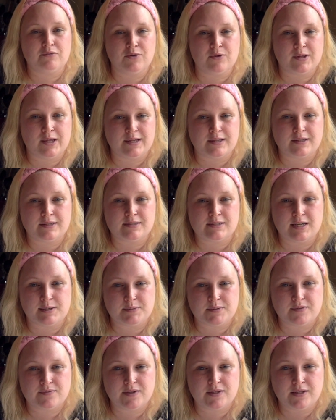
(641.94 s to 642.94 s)
you like these types
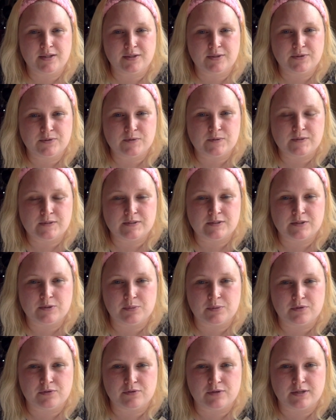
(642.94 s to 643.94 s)
of videos, don't
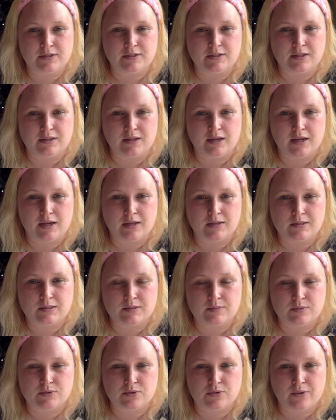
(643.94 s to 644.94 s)
be afraid to like and
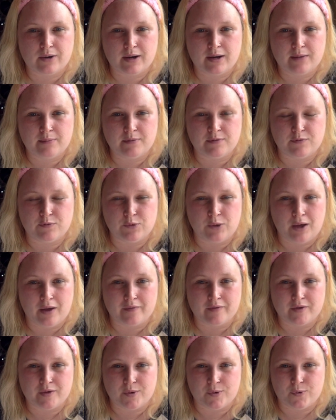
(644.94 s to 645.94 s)
subscribe if you
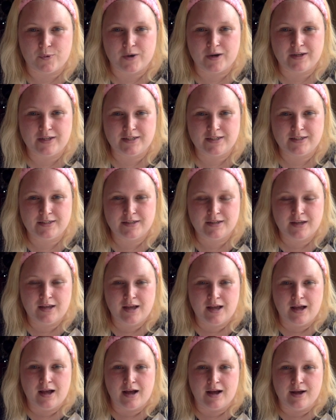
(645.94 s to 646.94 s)
haven't already.
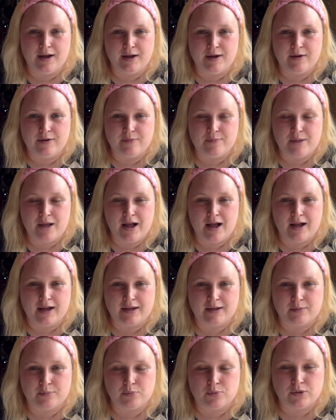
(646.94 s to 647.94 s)
Um,
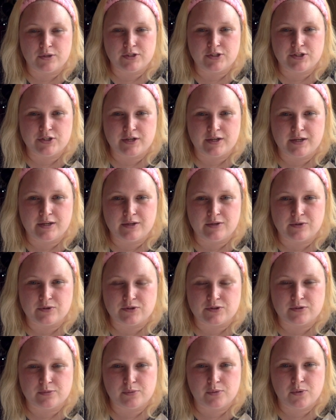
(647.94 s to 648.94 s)
I appreciate your
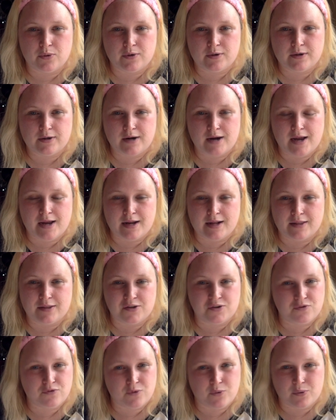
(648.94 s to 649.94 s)
support and I
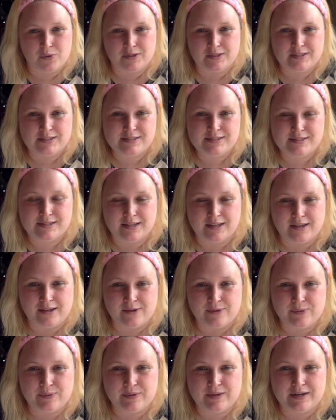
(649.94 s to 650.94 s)
look forward to seeing
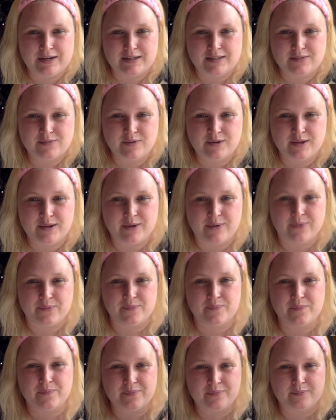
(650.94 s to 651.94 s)
you in the next video.
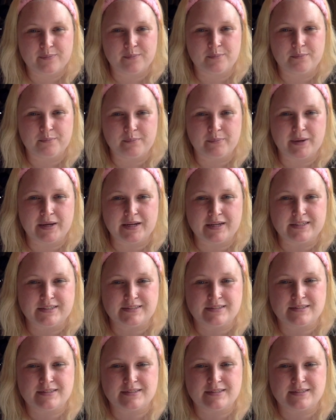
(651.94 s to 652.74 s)
Bye guys.